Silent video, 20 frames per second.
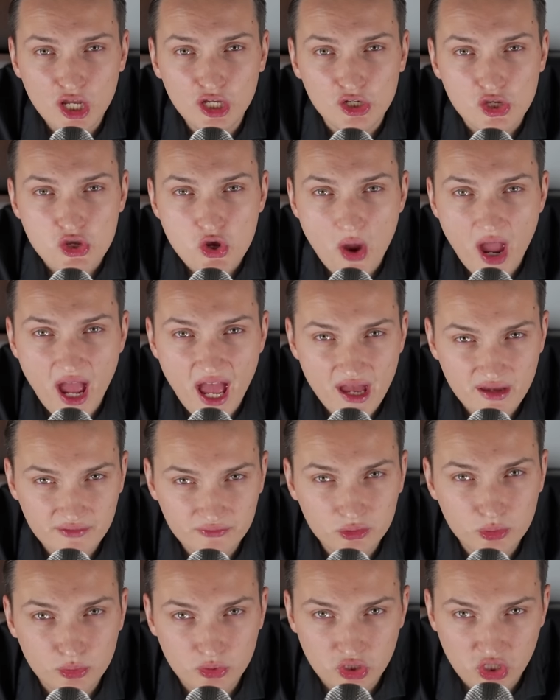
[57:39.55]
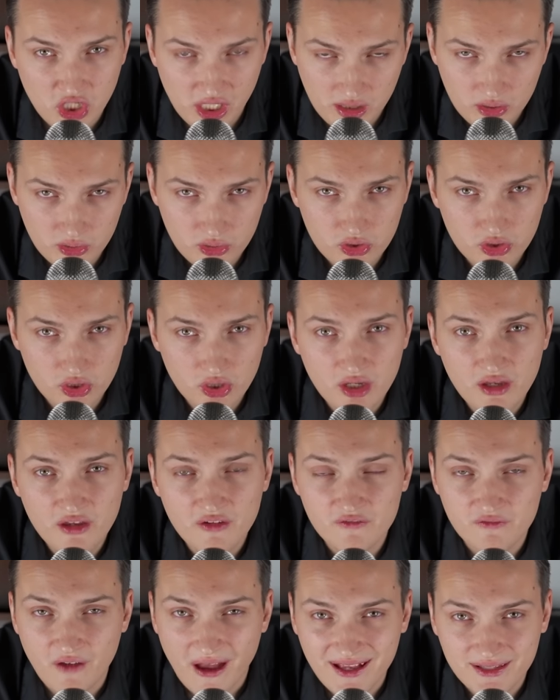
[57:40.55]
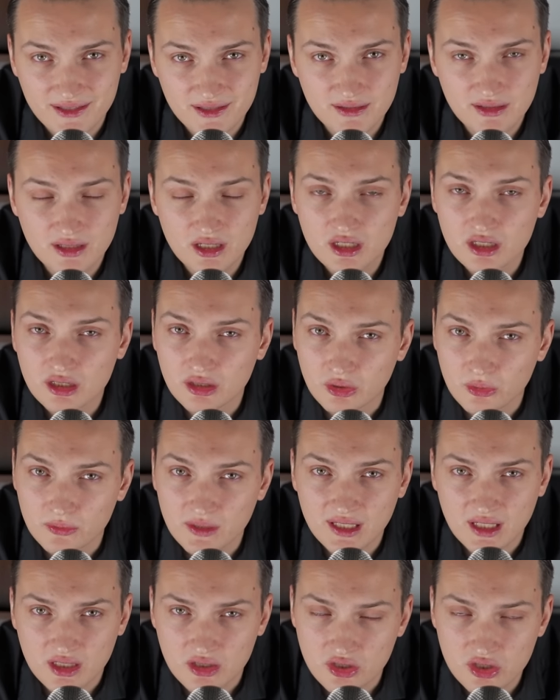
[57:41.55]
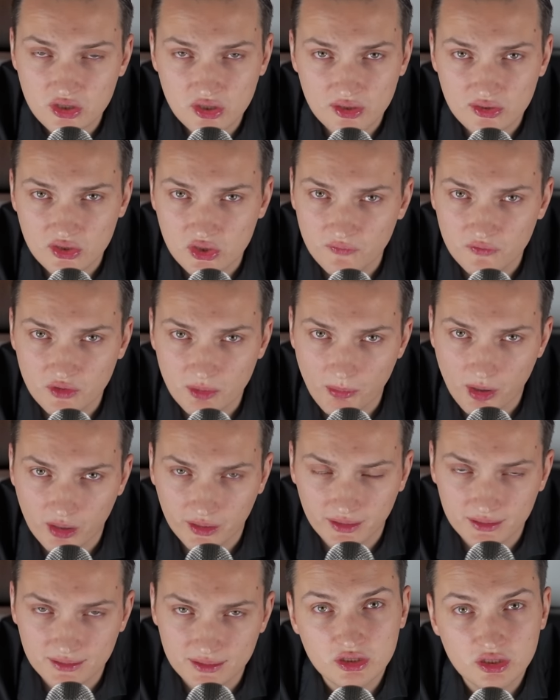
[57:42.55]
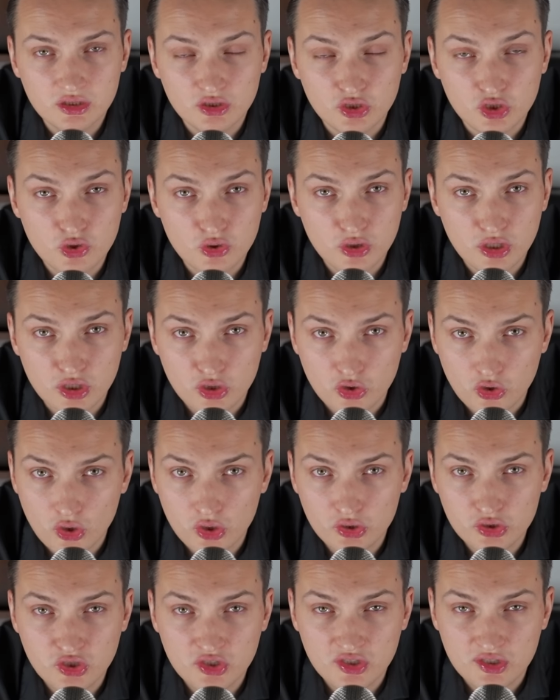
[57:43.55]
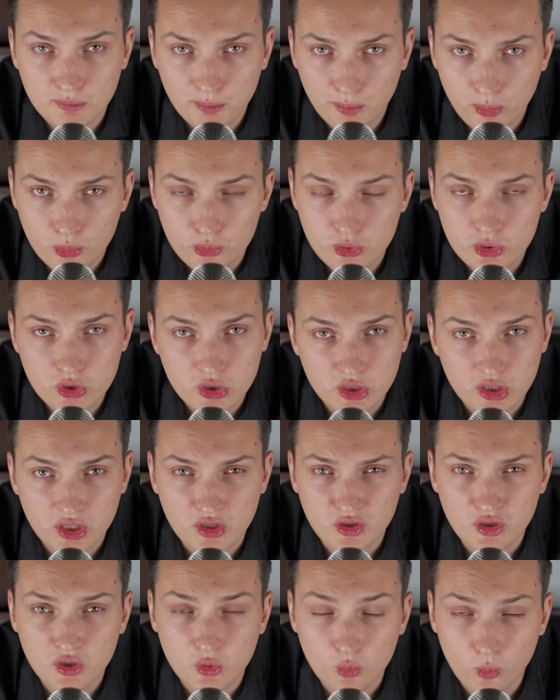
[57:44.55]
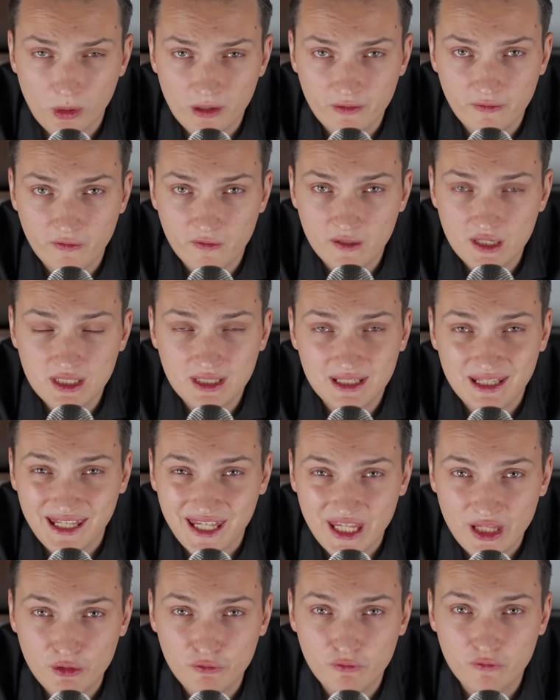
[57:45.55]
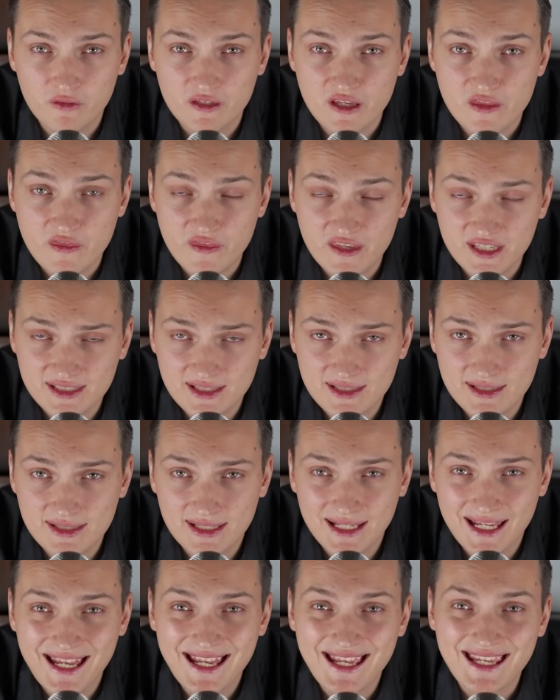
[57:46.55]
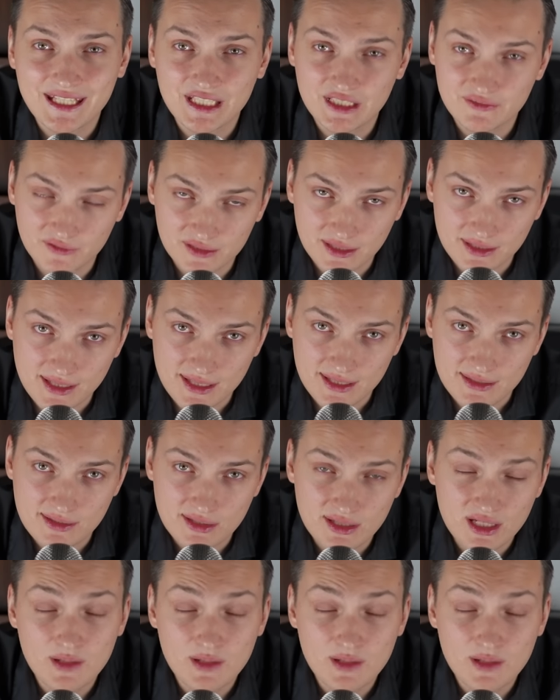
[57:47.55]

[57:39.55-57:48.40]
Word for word: You have to change fast to the conditions of the market. You cannot just push in one thing if the thesis invalidates.